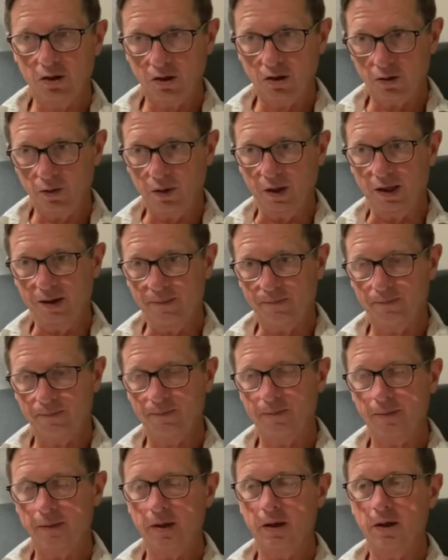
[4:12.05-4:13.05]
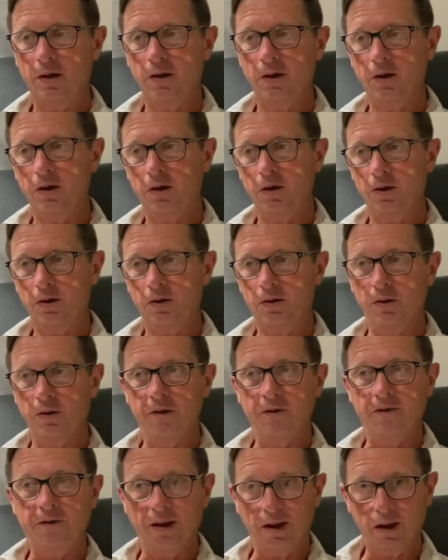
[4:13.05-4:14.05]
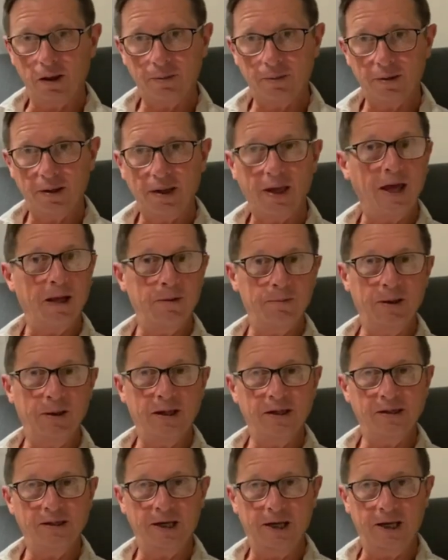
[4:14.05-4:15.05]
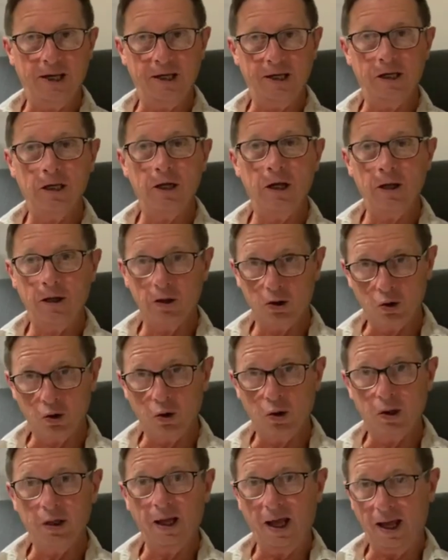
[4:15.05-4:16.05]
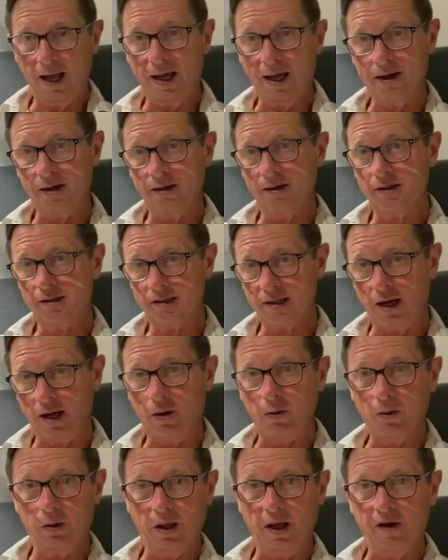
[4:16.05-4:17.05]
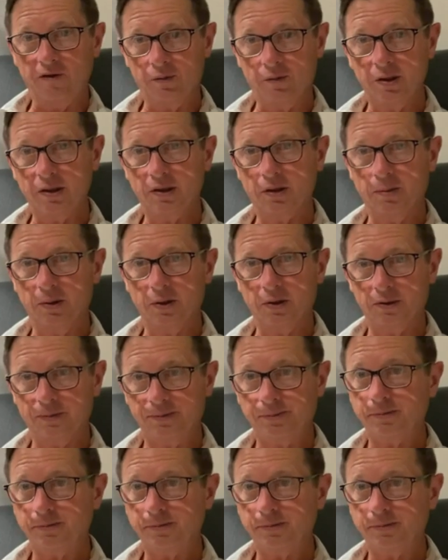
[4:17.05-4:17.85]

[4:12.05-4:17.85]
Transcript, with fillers: Three, to develop and maintain good and sound life principles.